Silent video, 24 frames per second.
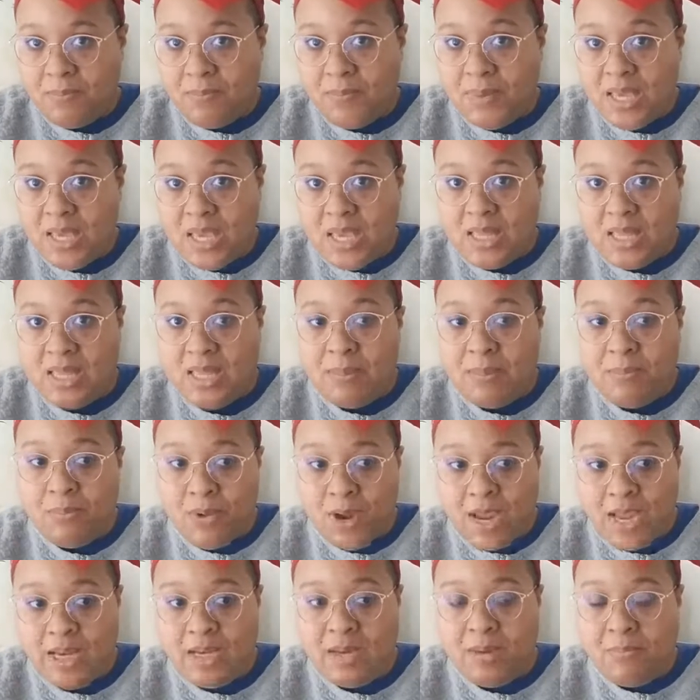being the
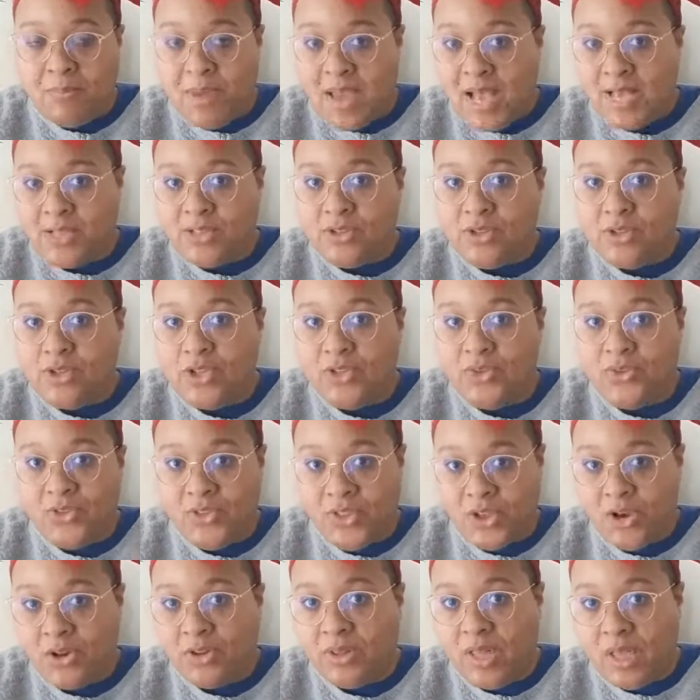brand ambassadors for
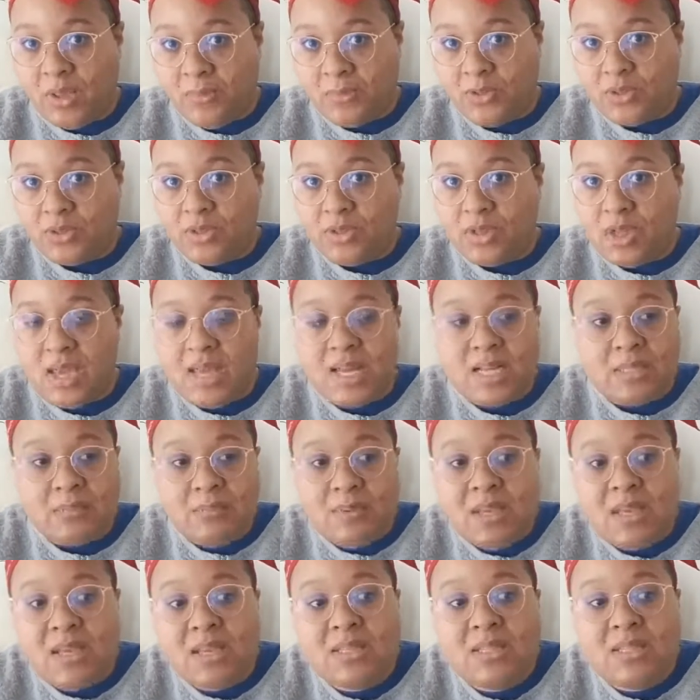their labels. And it's
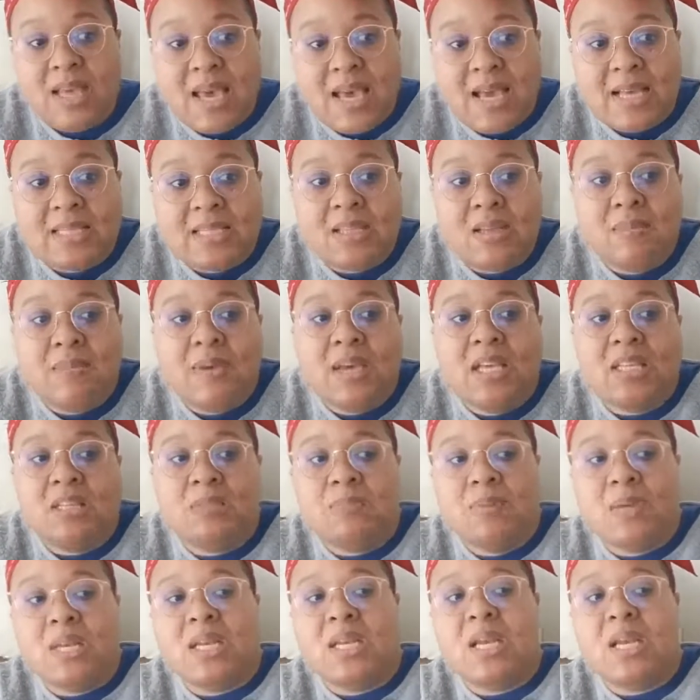because SM has been